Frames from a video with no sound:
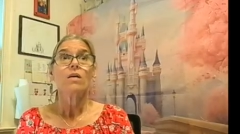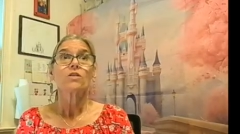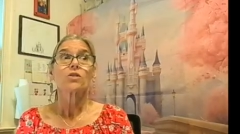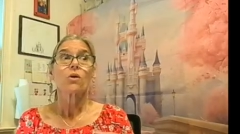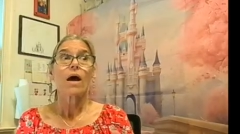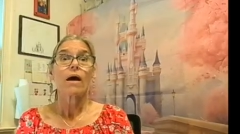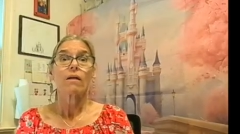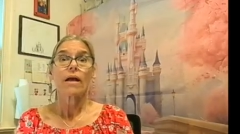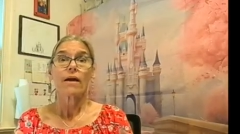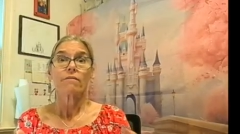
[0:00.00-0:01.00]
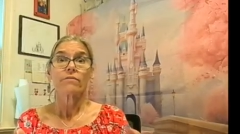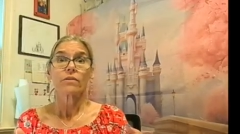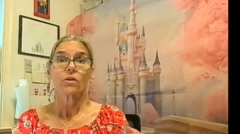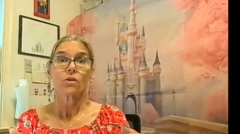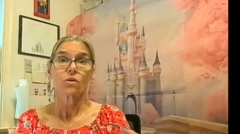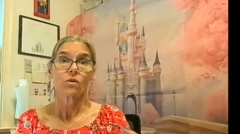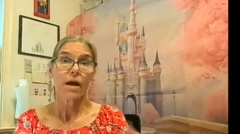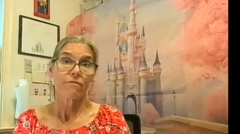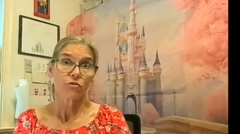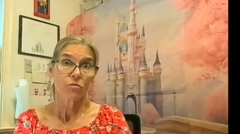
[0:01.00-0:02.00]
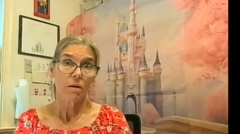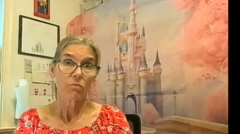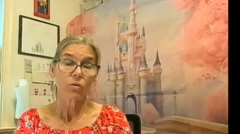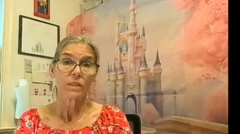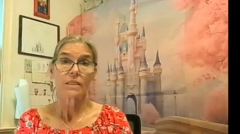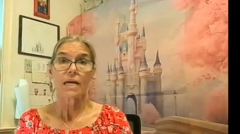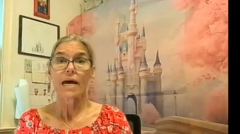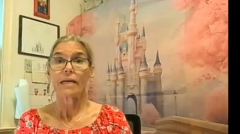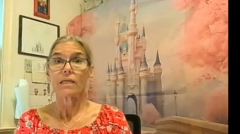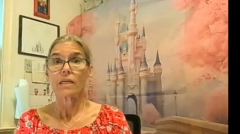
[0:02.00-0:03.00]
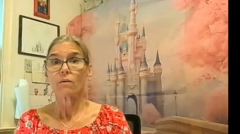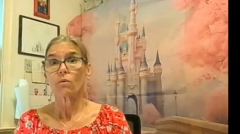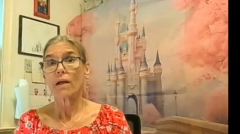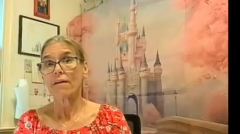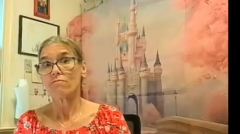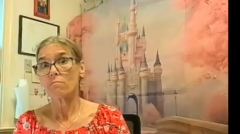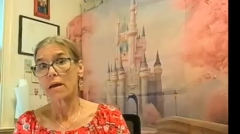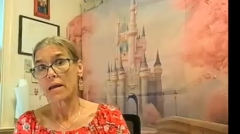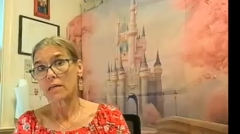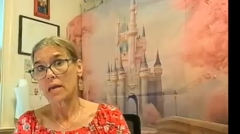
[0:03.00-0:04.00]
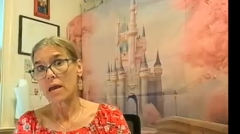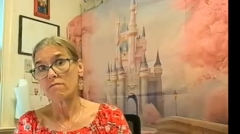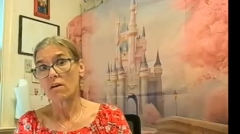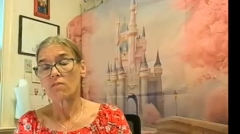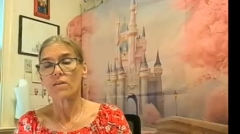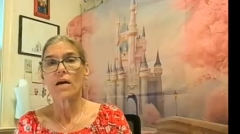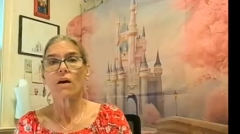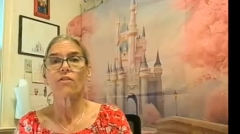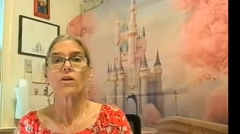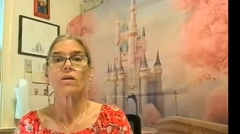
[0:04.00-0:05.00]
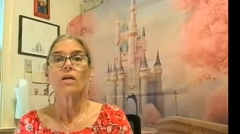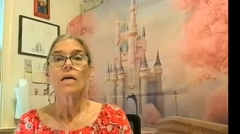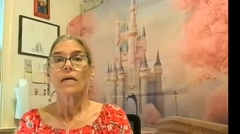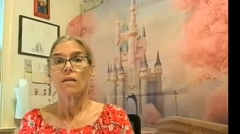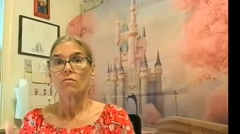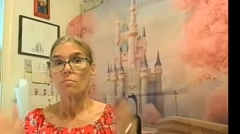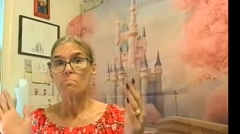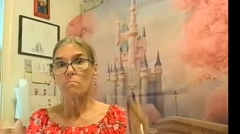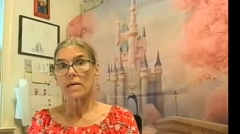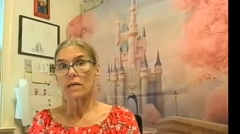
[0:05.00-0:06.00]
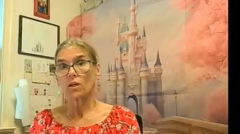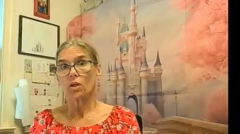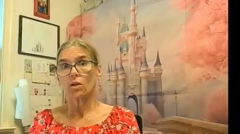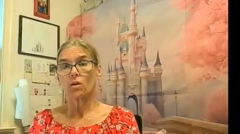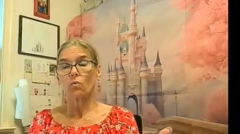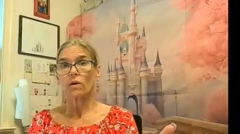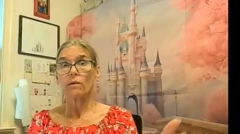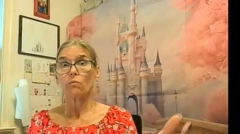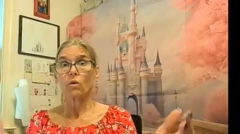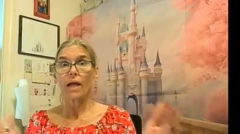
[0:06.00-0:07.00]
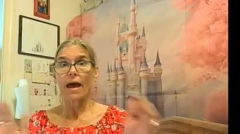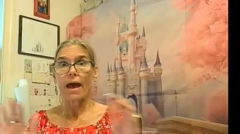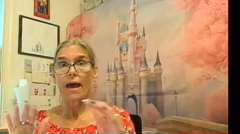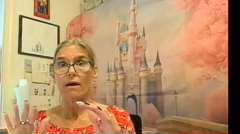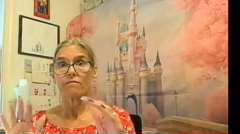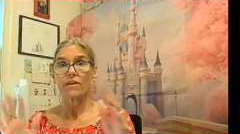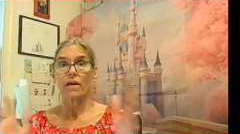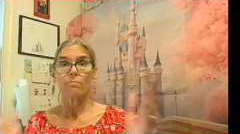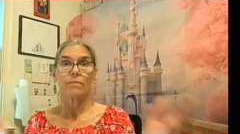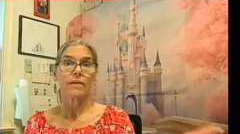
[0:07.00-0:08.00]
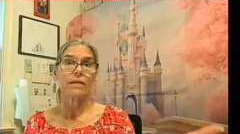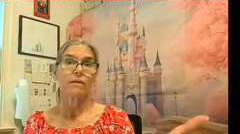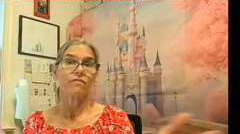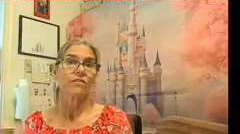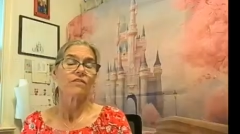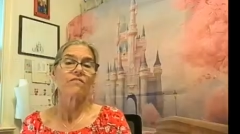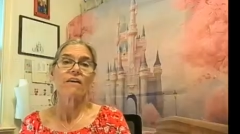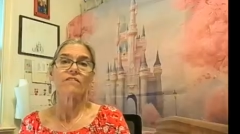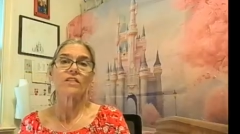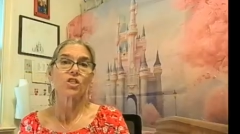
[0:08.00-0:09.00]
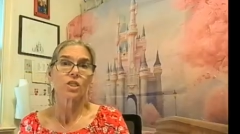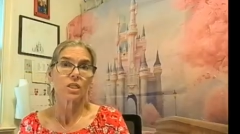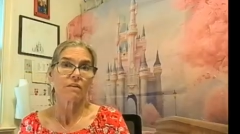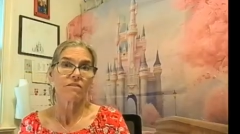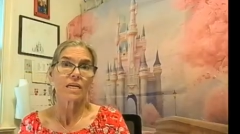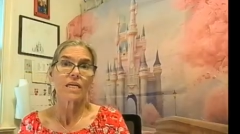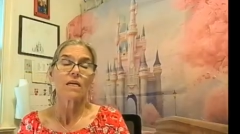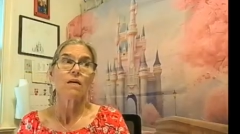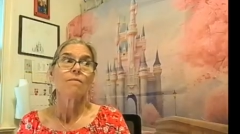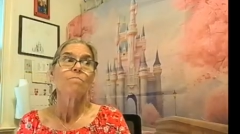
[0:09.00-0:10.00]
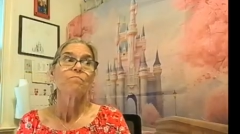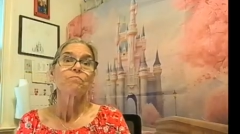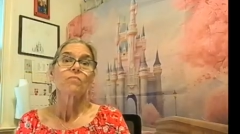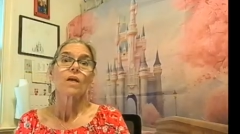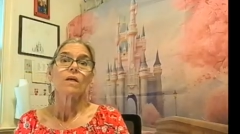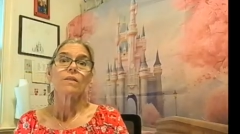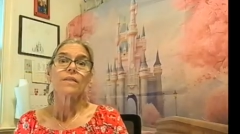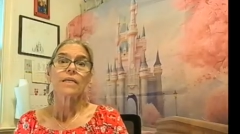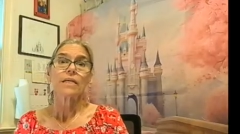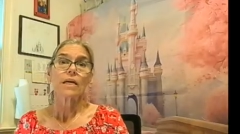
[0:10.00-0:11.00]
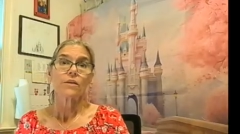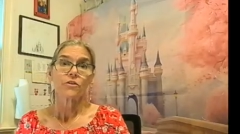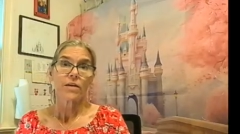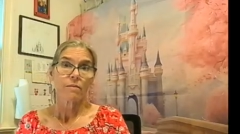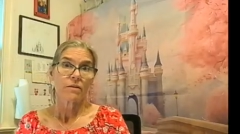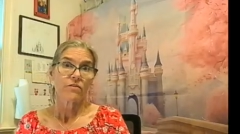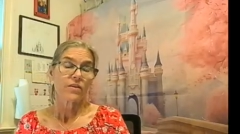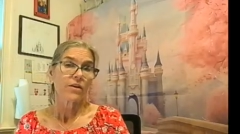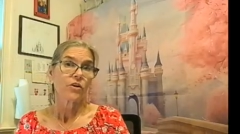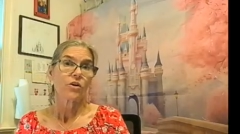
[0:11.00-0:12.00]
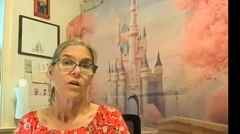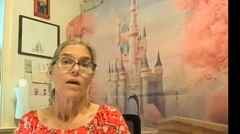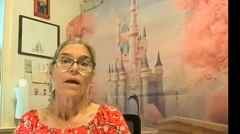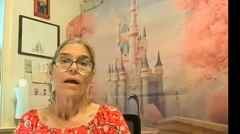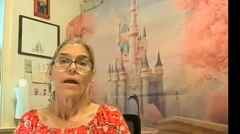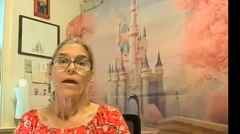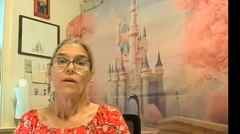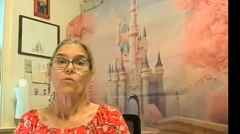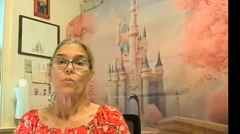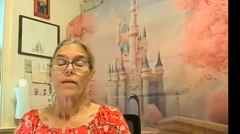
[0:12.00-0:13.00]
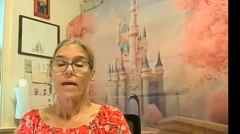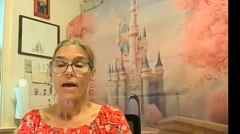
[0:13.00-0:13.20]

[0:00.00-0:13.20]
So I'll have craft room on one side and he will have man cave on the other. In the middle, he will have a big 55-inch TV, the entertainment center, and we